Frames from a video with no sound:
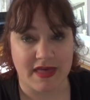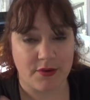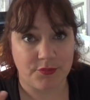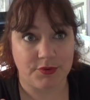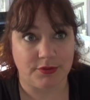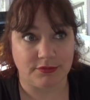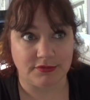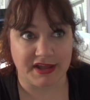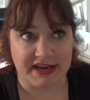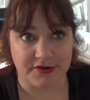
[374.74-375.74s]
that will
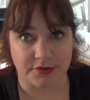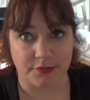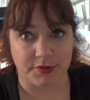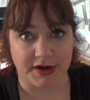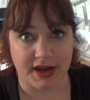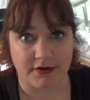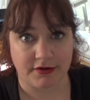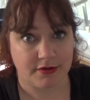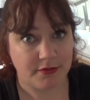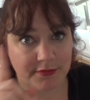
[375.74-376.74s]
light your work
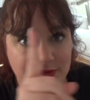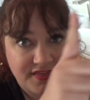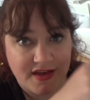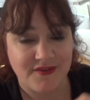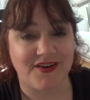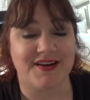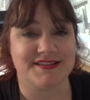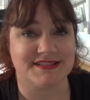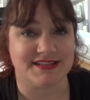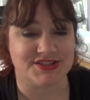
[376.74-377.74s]
area without
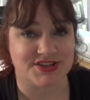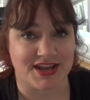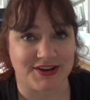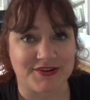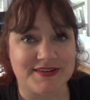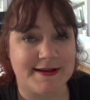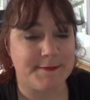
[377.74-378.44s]
causing a shadow.